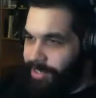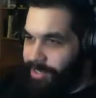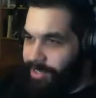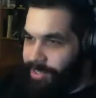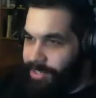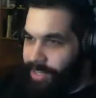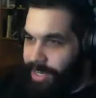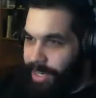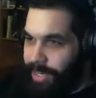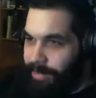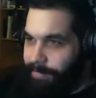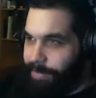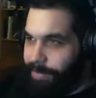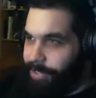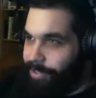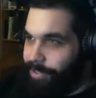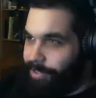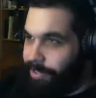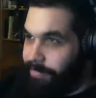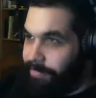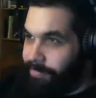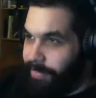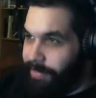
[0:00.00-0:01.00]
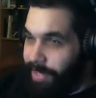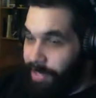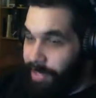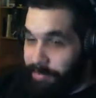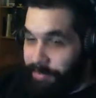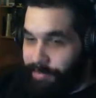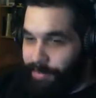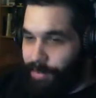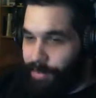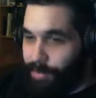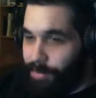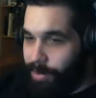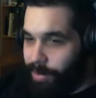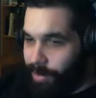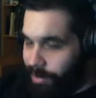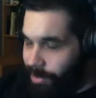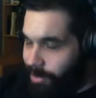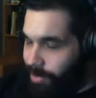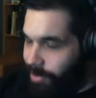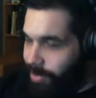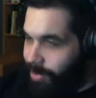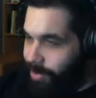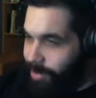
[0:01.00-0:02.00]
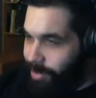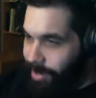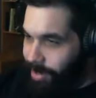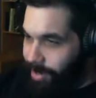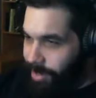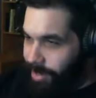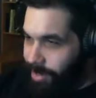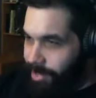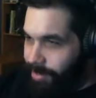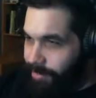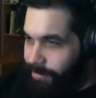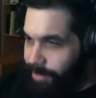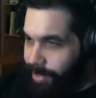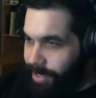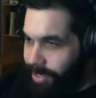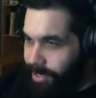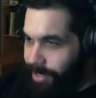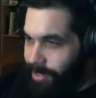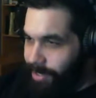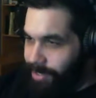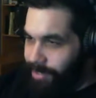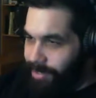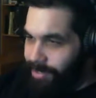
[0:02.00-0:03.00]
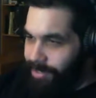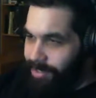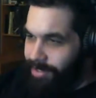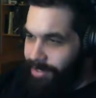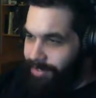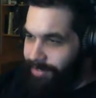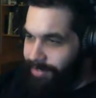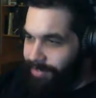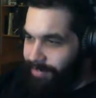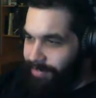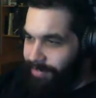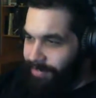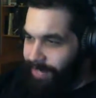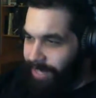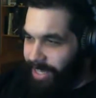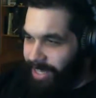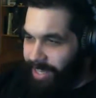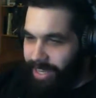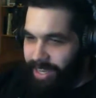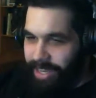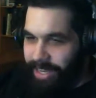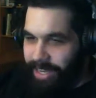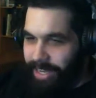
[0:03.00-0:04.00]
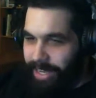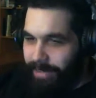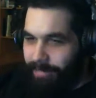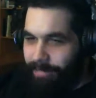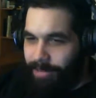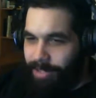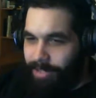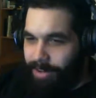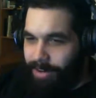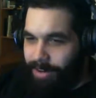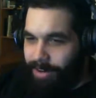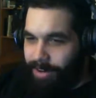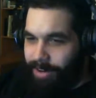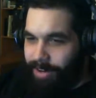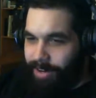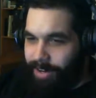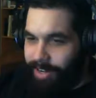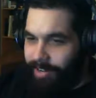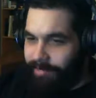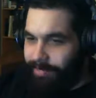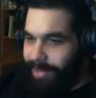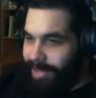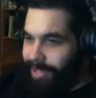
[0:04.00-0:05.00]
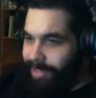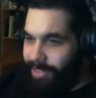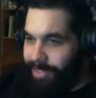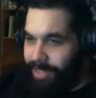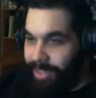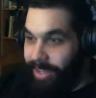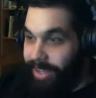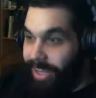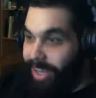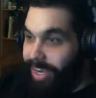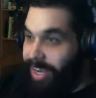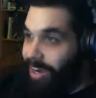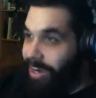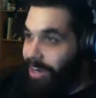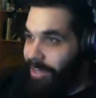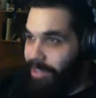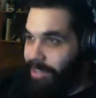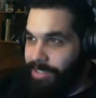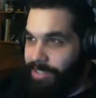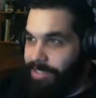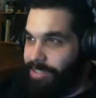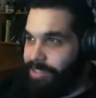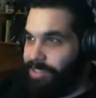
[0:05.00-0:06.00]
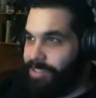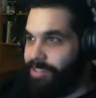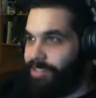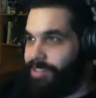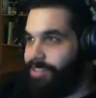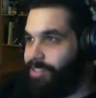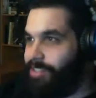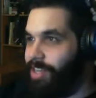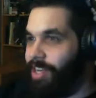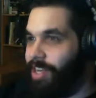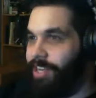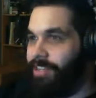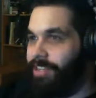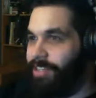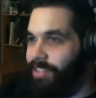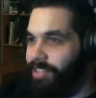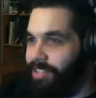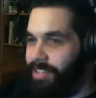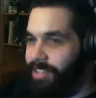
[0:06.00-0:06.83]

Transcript: to stop with Street Fighter 4 because fighting games are not my thing, and I just sucked.